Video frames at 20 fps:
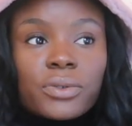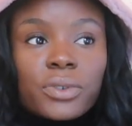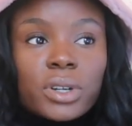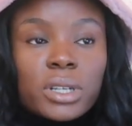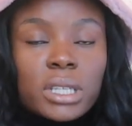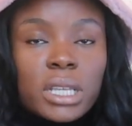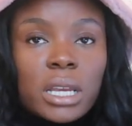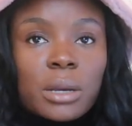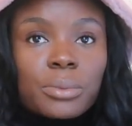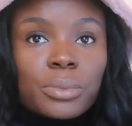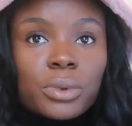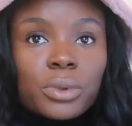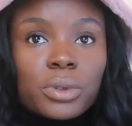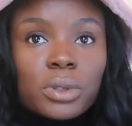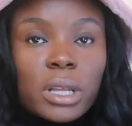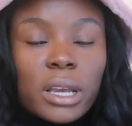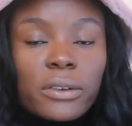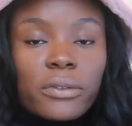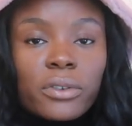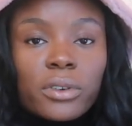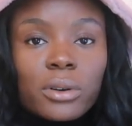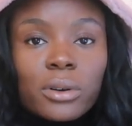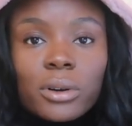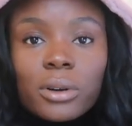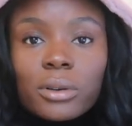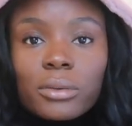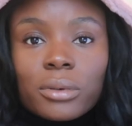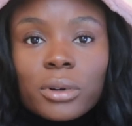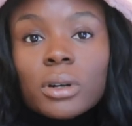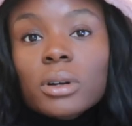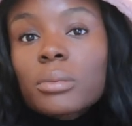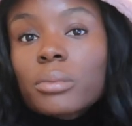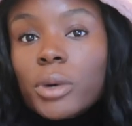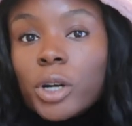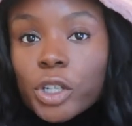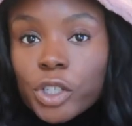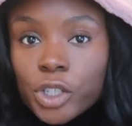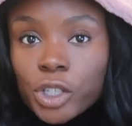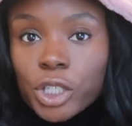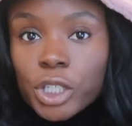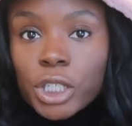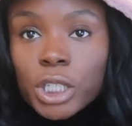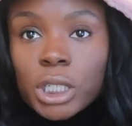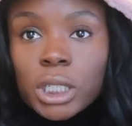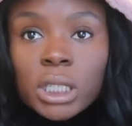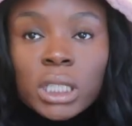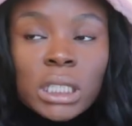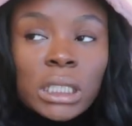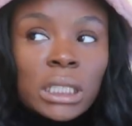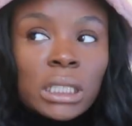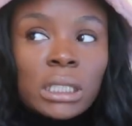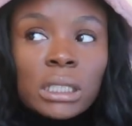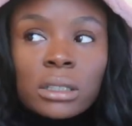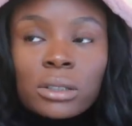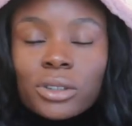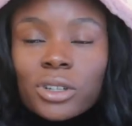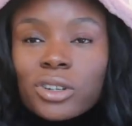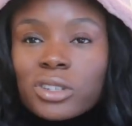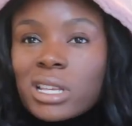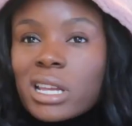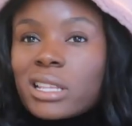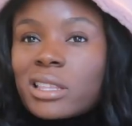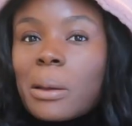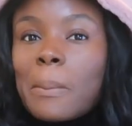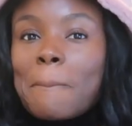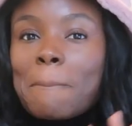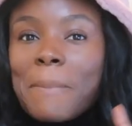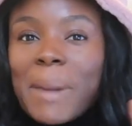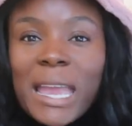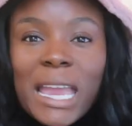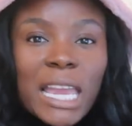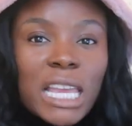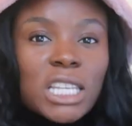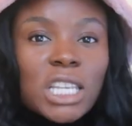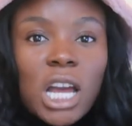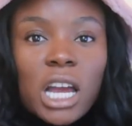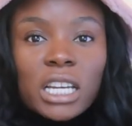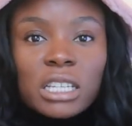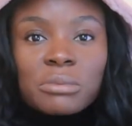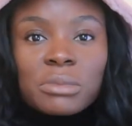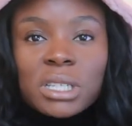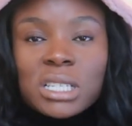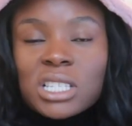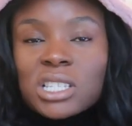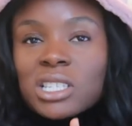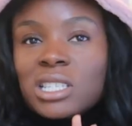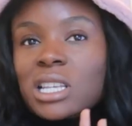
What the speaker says: for example, like for merger, they're like the main documents.